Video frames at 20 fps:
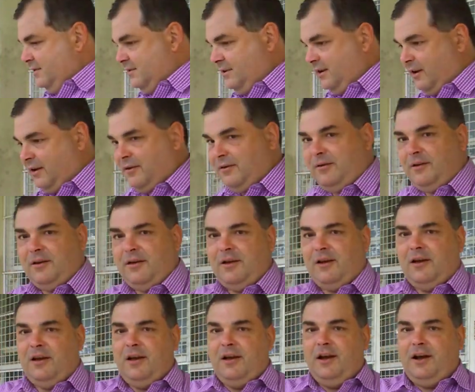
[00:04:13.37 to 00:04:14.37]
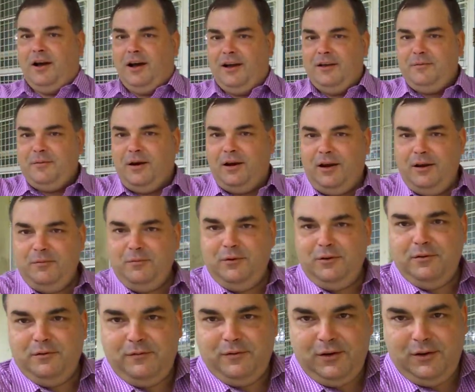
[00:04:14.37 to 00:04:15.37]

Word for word: So I would have